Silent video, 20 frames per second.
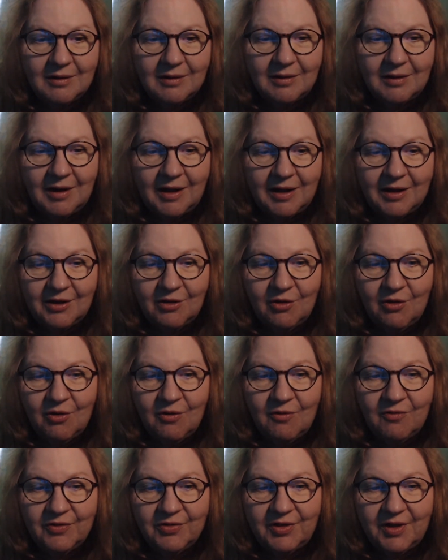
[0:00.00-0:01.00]
And I go
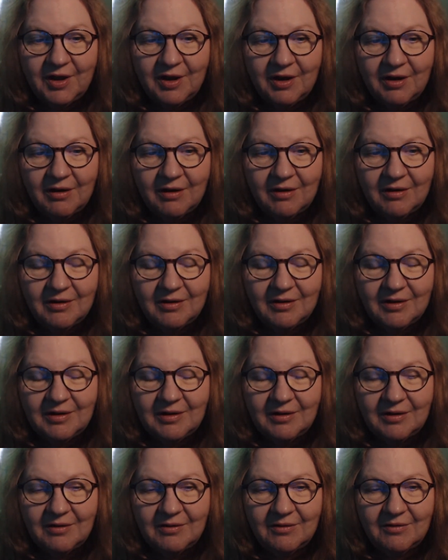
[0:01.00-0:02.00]
over there,
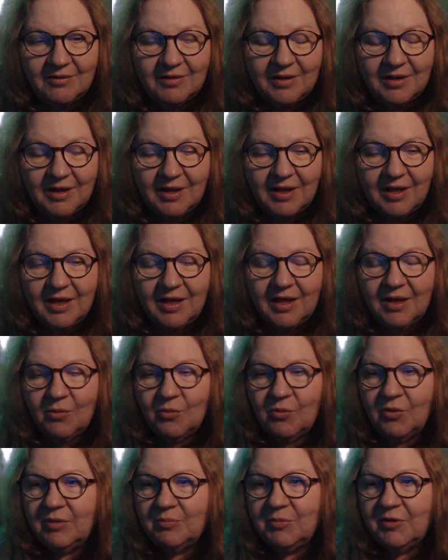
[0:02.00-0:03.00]

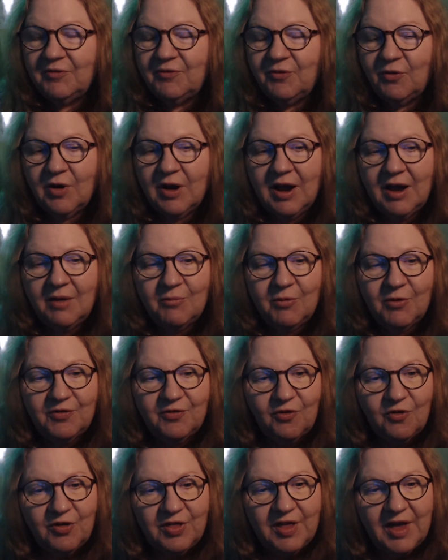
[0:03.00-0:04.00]
Well,
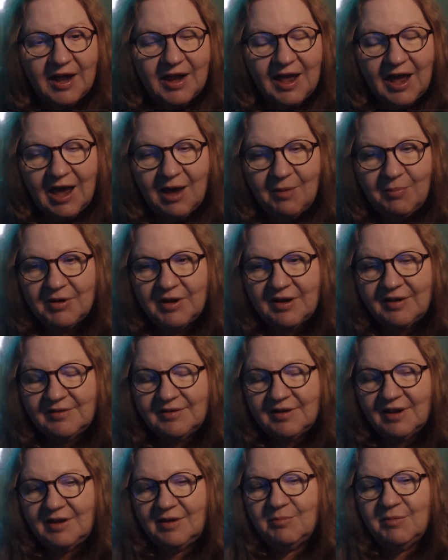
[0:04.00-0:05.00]
before that happened, I
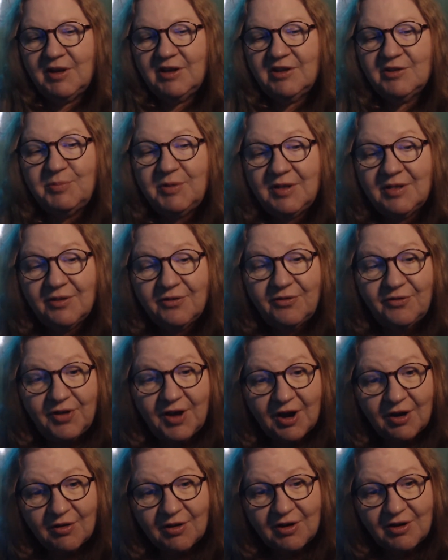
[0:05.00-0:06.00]
said it must be the
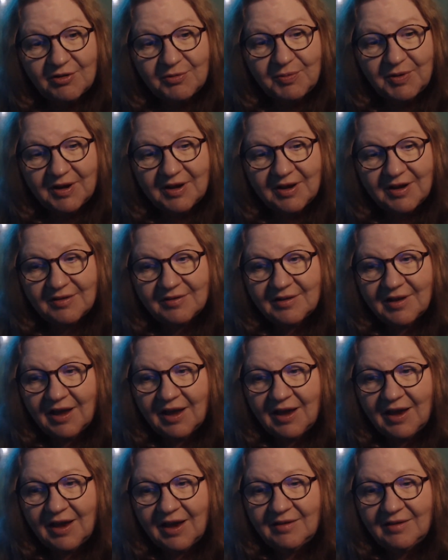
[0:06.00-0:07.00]
fairies because
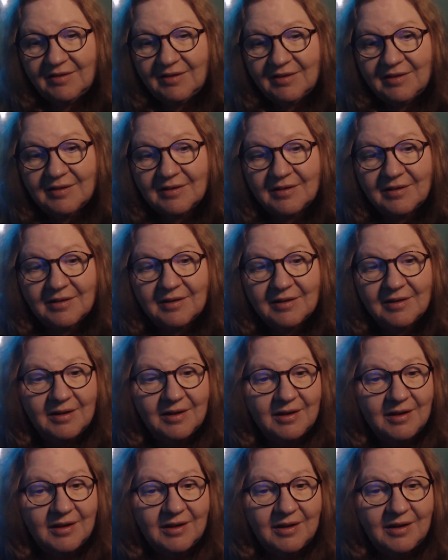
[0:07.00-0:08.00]
I
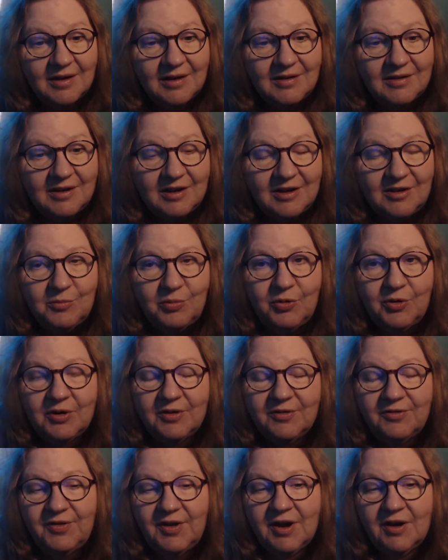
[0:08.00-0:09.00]
didn't put
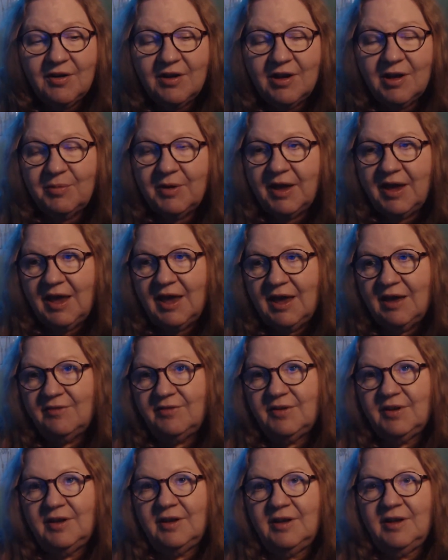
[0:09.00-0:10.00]
a fairy up. I
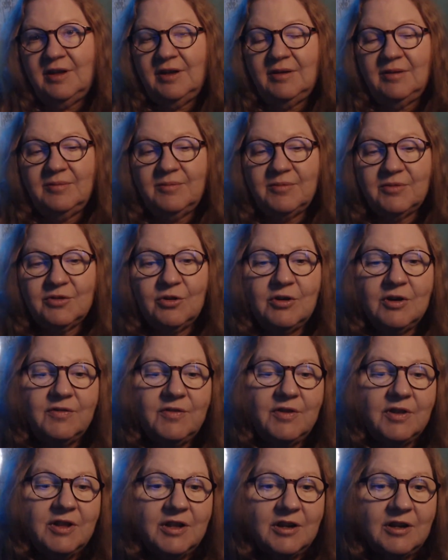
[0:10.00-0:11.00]
have a sort of
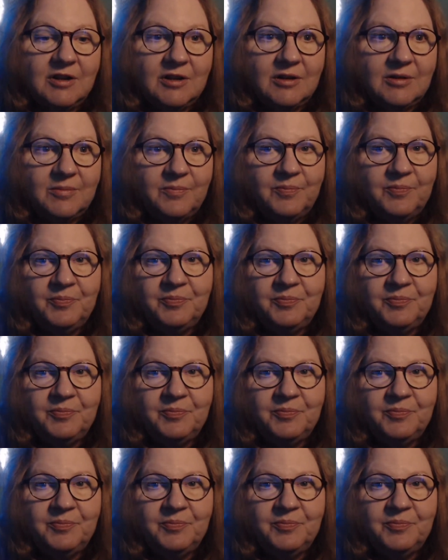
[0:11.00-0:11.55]
a little